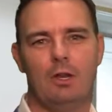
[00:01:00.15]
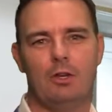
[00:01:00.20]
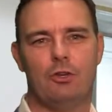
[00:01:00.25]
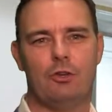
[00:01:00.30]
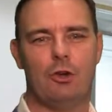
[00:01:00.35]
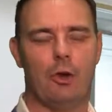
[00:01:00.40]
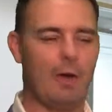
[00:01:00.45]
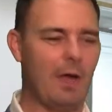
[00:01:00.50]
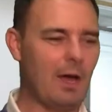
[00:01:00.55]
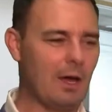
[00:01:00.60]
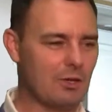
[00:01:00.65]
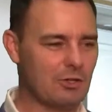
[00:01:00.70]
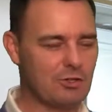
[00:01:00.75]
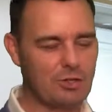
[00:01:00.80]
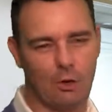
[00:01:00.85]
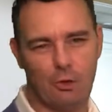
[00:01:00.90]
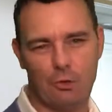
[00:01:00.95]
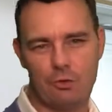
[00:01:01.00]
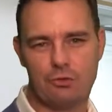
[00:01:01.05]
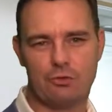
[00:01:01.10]
You know how to
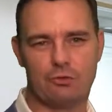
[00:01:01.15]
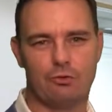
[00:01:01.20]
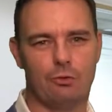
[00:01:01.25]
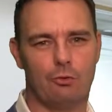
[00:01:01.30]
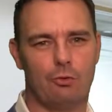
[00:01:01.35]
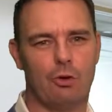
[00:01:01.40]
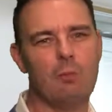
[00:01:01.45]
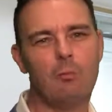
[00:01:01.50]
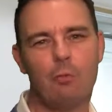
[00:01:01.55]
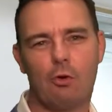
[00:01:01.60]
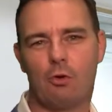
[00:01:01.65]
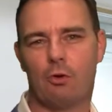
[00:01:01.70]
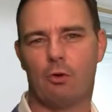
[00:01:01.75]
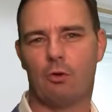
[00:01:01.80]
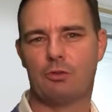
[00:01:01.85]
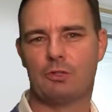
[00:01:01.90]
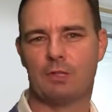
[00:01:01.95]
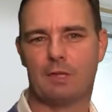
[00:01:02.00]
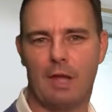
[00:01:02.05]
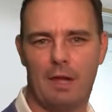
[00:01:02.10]
tell the story and put it
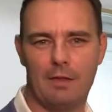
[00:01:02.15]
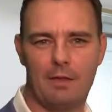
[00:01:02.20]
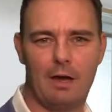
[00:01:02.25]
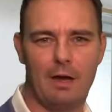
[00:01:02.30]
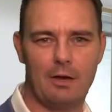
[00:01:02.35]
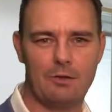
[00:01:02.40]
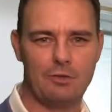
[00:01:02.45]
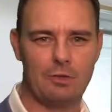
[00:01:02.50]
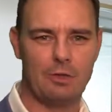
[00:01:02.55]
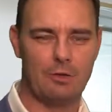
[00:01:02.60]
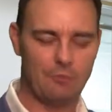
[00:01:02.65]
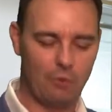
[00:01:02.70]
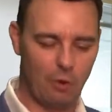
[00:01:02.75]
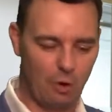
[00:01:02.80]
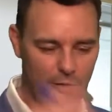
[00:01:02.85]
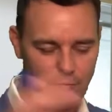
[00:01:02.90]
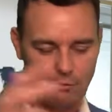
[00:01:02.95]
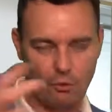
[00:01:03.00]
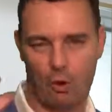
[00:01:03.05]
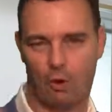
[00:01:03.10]
all together. So you've
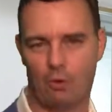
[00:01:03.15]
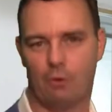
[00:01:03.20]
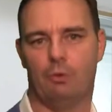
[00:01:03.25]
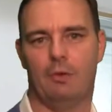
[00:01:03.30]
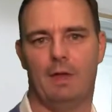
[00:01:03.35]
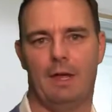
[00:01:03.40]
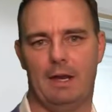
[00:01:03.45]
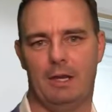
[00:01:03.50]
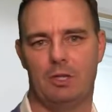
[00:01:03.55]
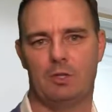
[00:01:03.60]
kind of got all that